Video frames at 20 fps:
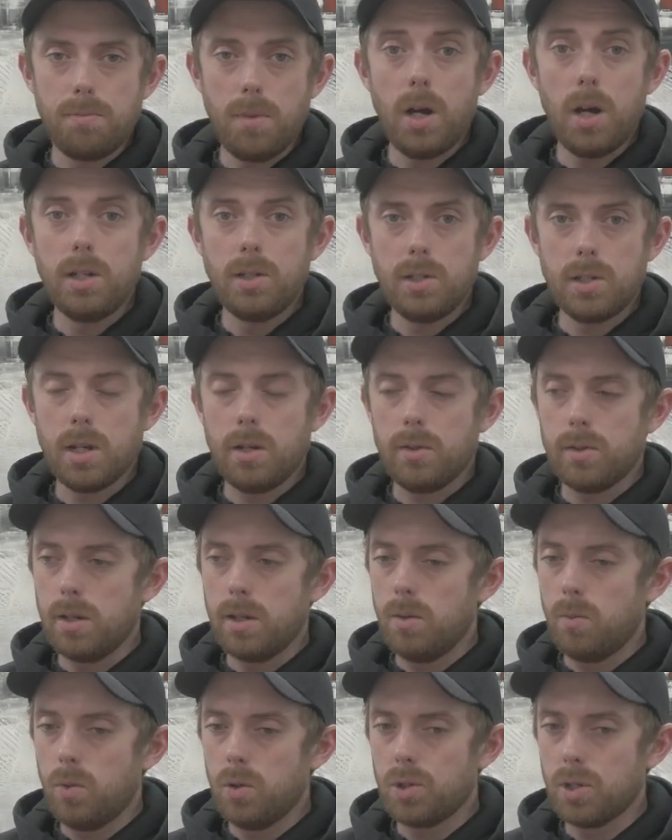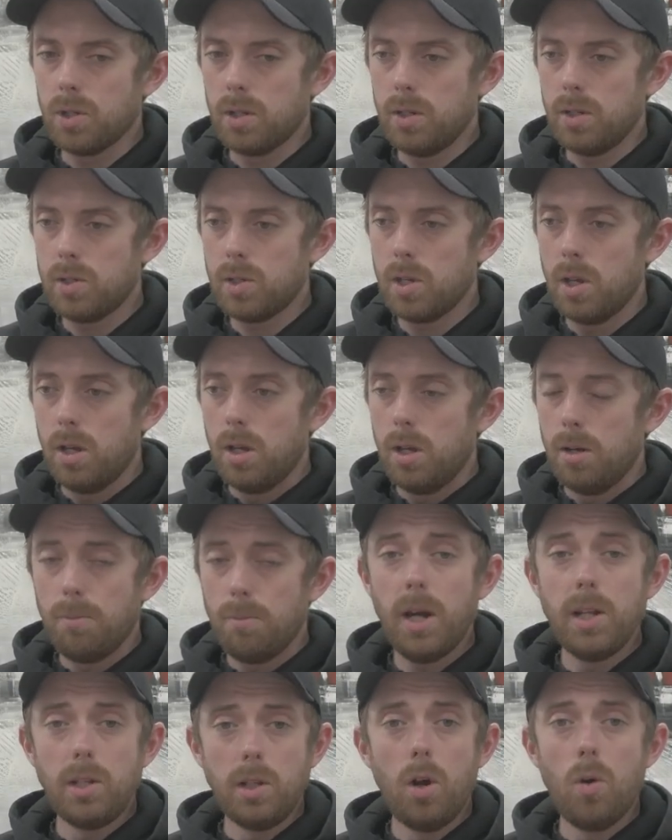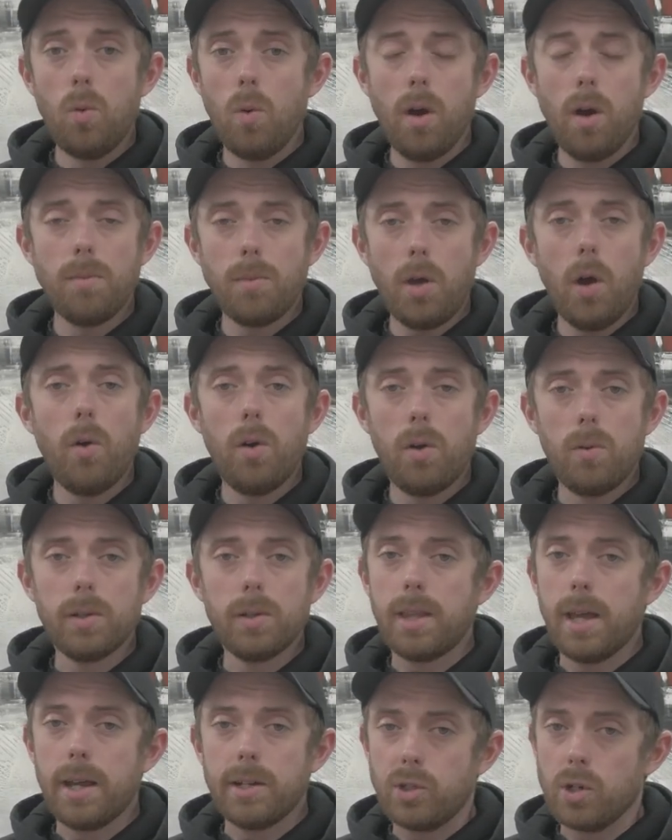minds out there watching this might know where I'm going with that